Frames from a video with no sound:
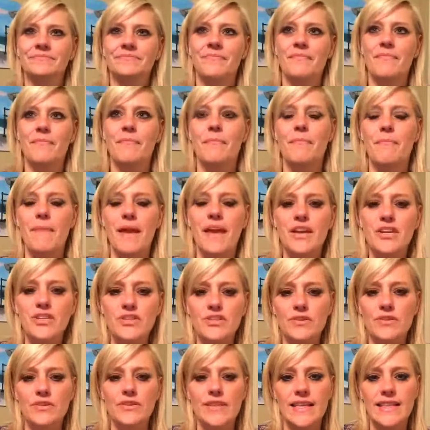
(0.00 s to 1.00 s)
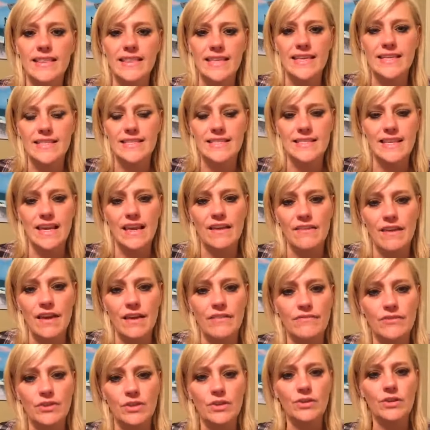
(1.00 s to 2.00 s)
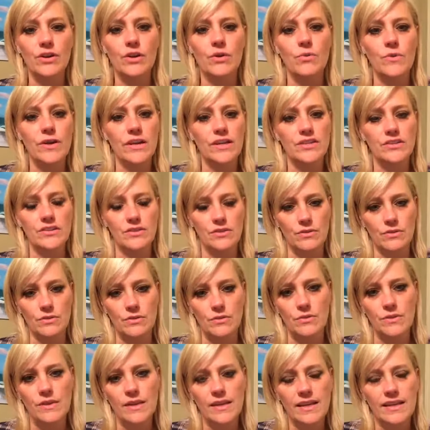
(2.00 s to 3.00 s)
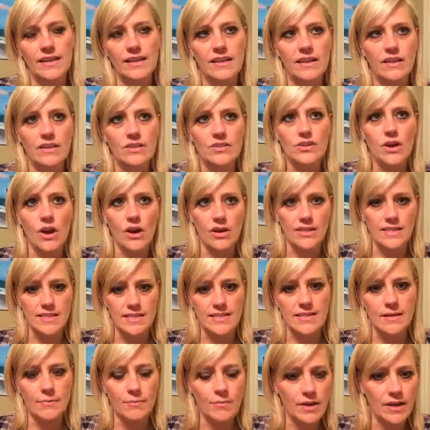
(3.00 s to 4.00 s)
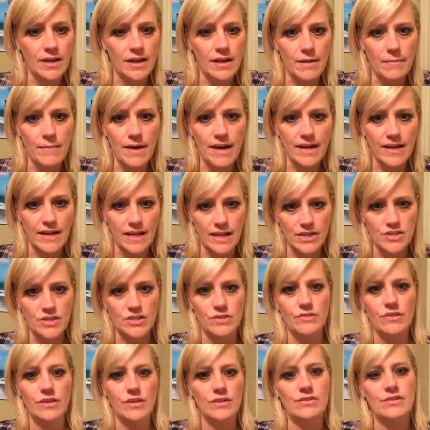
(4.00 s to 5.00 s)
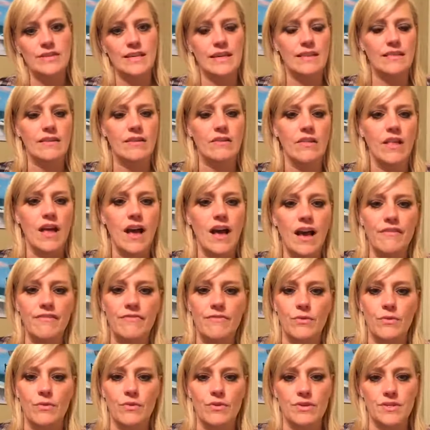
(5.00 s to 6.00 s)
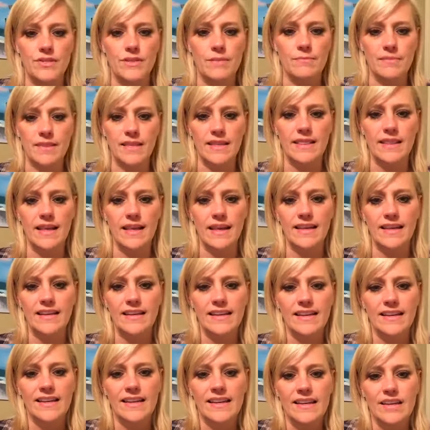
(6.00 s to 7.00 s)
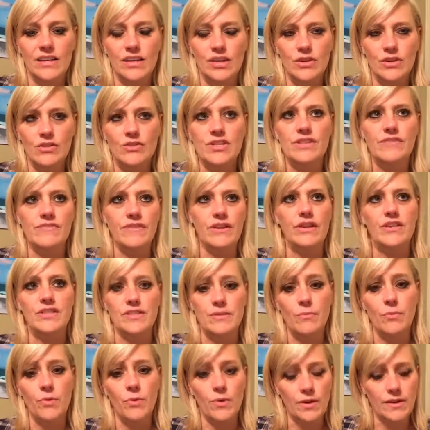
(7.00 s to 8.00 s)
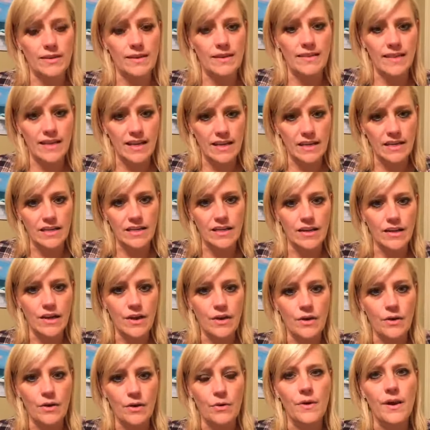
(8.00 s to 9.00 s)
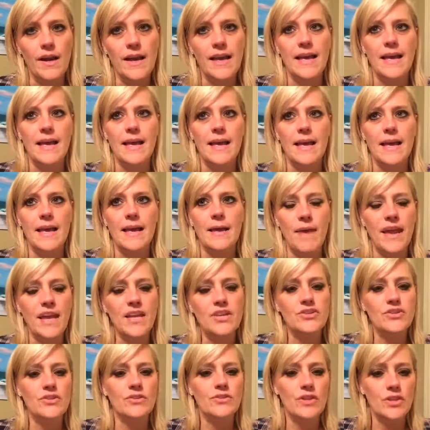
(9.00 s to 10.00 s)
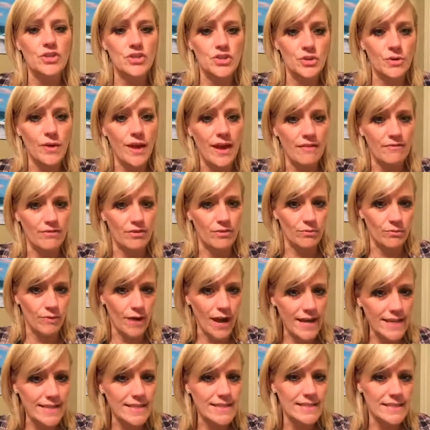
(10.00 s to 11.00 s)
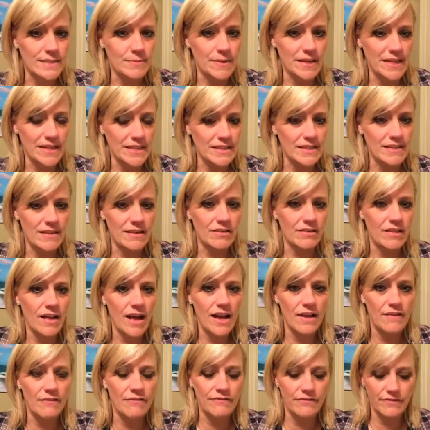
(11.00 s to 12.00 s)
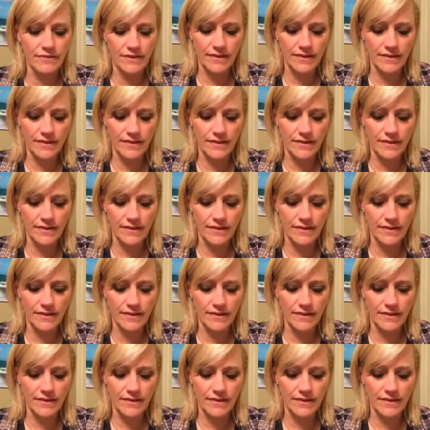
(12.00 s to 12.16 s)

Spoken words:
make sure that if you're going to talk to someone about an issue that you see in their life or something that you just feel is important that they need to know, make sure that you have the right to speak into their life,